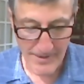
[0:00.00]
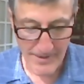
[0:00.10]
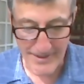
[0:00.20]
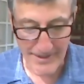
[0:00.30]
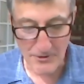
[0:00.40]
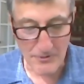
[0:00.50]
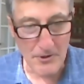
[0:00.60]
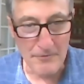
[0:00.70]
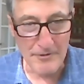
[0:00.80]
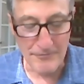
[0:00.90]
And I don't
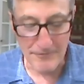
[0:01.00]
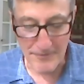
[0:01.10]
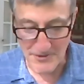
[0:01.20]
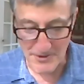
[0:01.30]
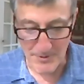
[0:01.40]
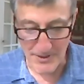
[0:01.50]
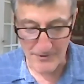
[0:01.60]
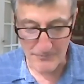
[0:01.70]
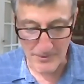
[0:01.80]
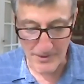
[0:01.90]
know if his fishing
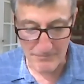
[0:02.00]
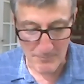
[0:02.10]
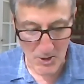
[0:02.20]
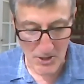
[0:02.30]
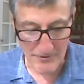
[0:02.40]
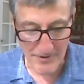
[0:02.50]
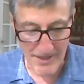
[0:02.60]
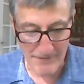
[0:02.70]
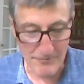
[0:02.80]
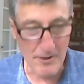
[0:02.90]
buddies will give him a hard
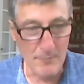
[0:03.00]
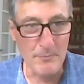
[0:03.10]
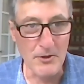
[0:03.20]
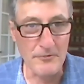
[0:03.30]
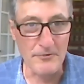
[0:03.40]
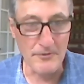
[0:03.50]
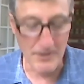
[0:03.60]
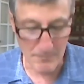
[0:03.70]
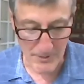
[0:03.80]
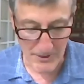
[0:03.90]
time for our promotional
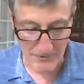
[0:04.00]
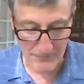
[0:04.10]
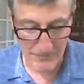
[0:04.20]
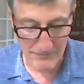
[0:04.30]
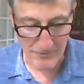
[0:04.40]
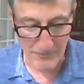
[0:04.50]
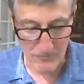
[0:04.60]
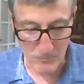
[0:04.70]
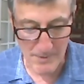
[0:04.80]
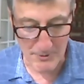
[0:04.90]
emails for
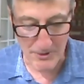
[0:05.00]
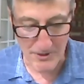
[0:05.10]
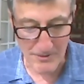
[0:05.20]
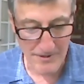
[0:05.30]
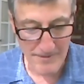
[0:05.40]
this webinar,